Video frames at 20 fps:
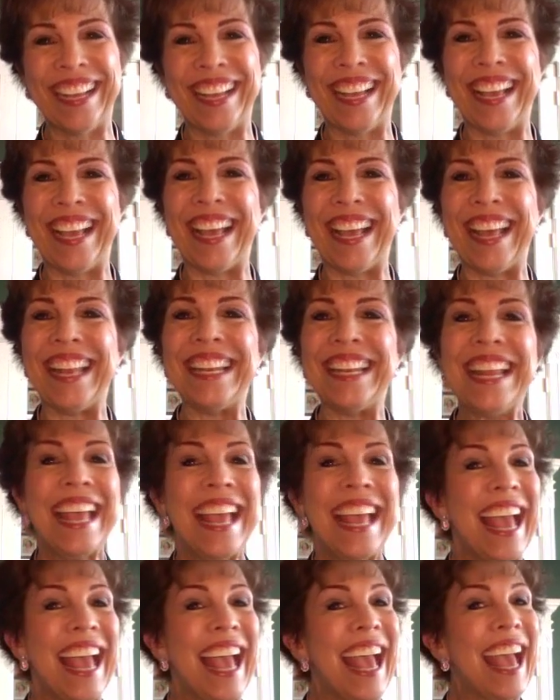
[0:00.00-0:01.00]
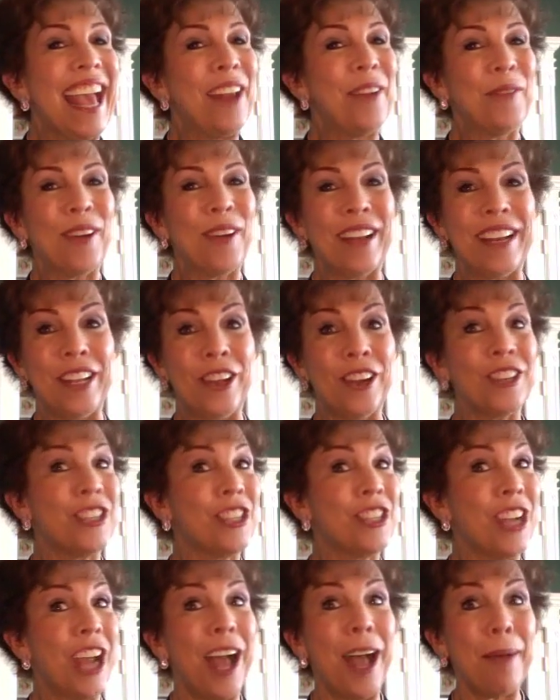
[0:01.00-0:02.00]
and what your
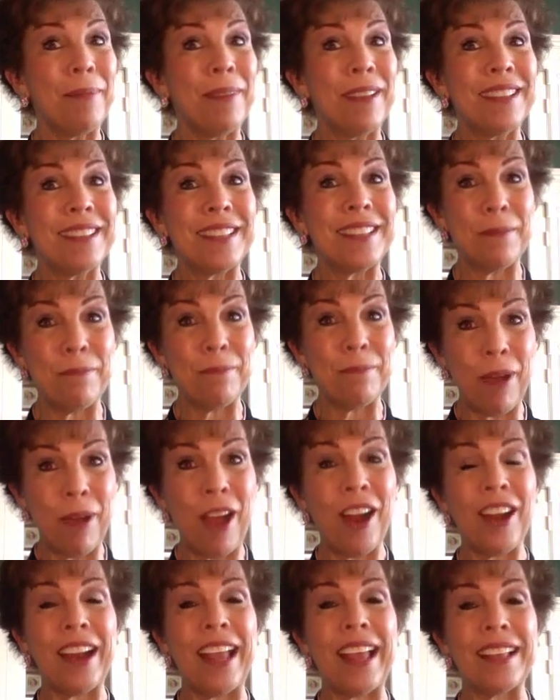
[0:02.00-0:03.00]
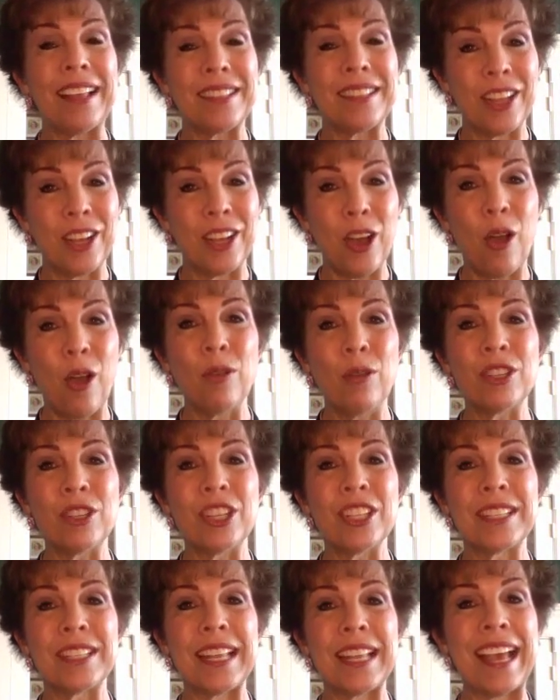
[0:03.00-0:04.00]
job is, in part as a coach,
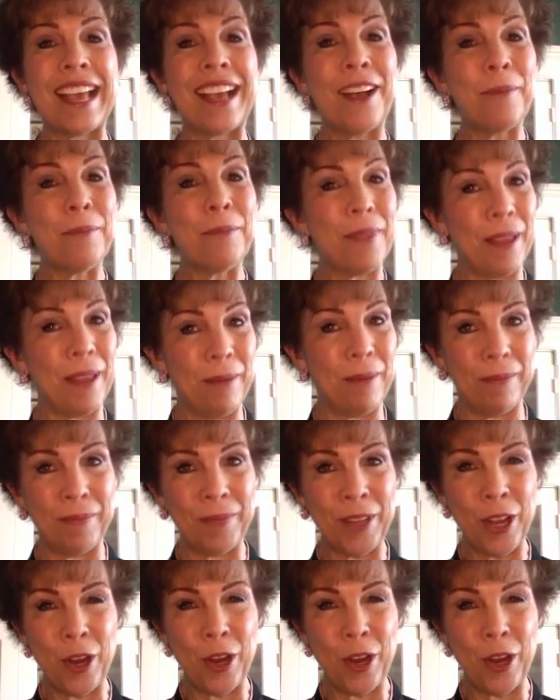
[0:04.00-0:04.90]
is to help them